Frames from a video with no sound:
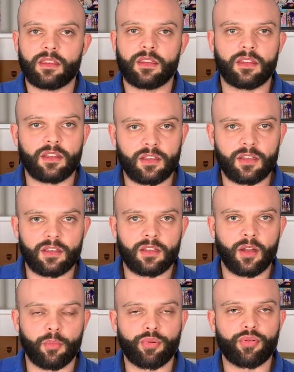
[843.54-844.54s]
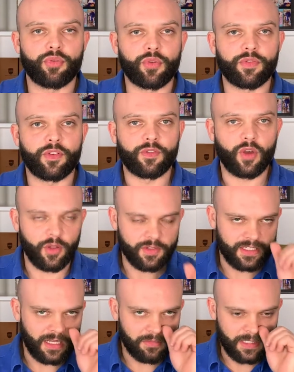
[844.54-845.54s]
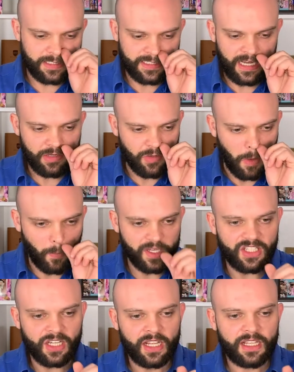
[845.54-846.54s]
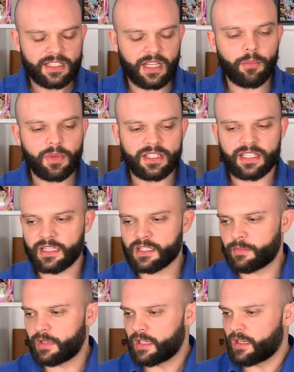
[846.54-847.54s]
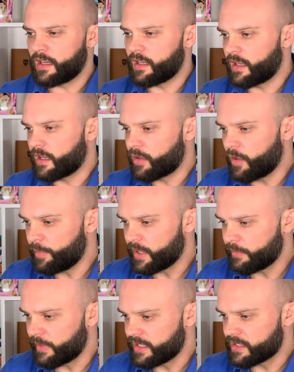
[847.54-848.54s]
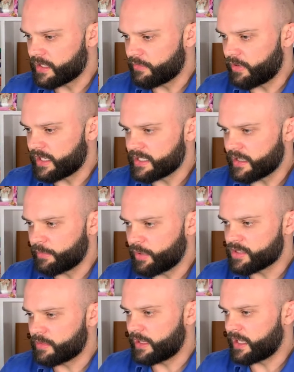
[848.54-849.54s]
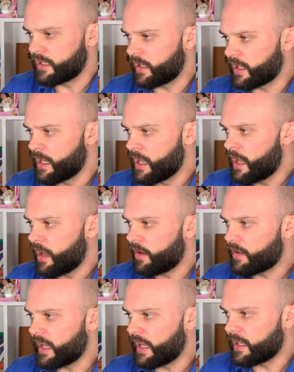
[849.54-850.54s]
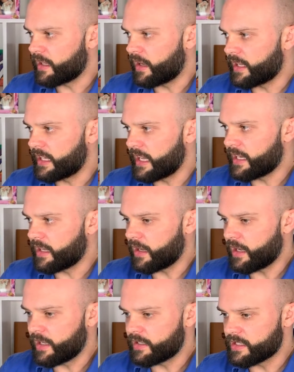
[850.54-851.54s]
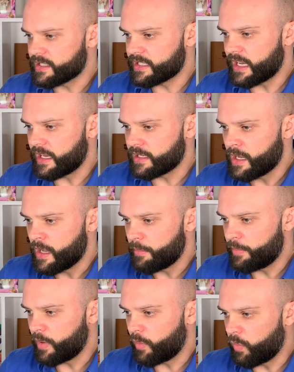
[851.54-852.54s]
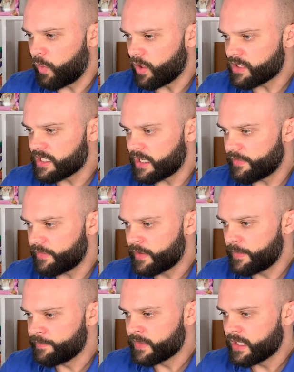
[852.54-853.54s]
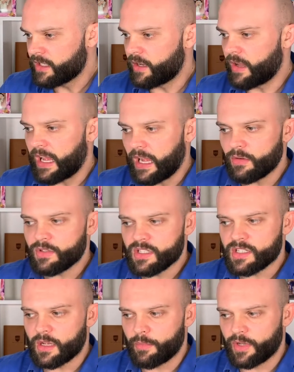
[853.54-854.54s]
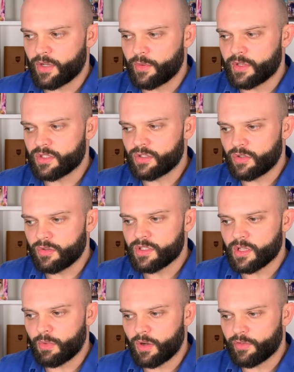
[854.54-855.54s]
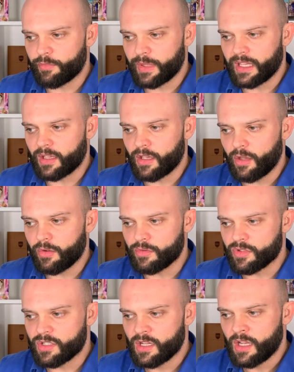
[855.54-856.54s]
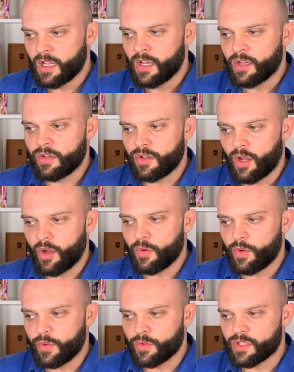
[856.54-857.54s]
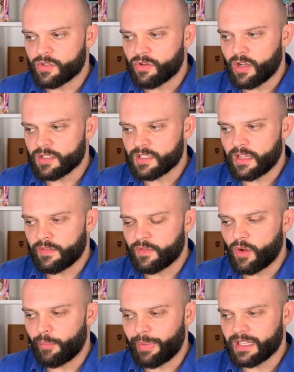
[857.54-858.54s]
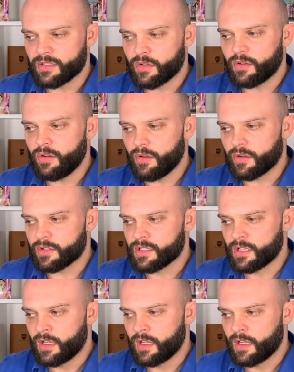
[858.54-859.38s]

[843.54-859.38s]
you know, proof of concept, etc. Which someone said to me, I copy and pasted it right down the bottom here. Like, okay, I get it. I understand. But what if, you know, how does someone who is new to the world of being coached know who to trust if not based on looks?